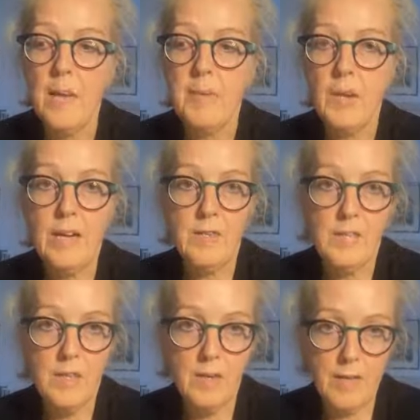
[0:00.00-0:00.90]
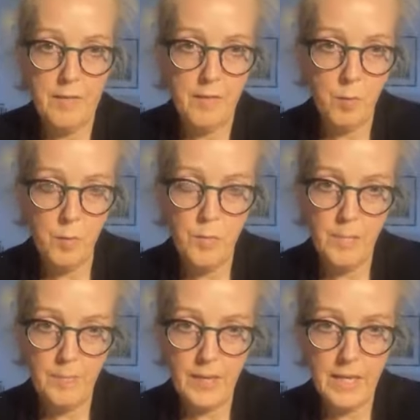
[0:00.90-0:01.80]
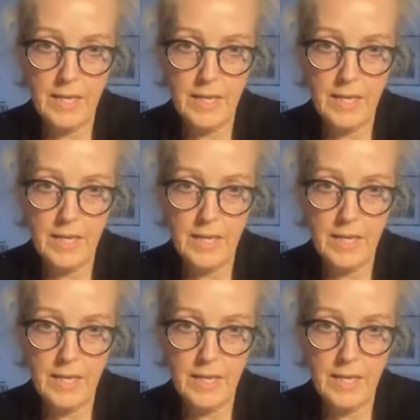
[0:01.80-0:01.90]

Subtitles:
But you have to serve that form